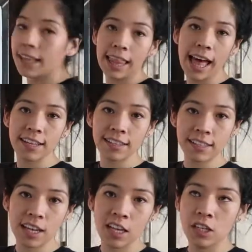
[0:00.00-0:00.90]

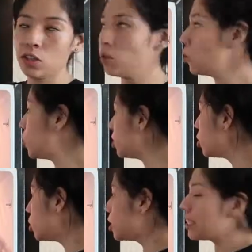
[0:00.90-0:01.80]
glass. So
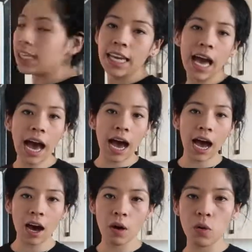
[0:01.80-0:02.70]
just see
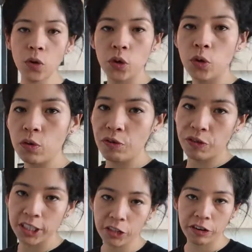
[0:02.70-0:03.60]
how your
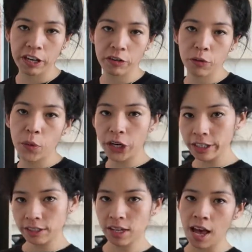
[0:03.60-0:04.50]
refrigerator
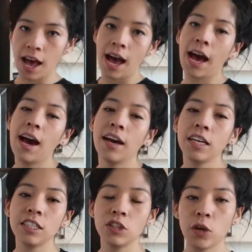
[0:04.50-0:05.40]
works
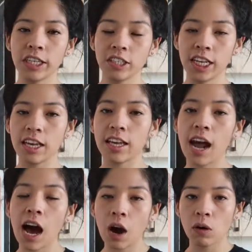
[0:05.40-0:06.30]
and try to take it
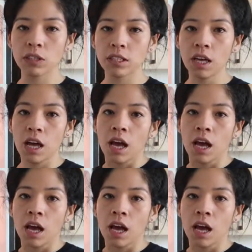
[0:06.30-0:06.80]
out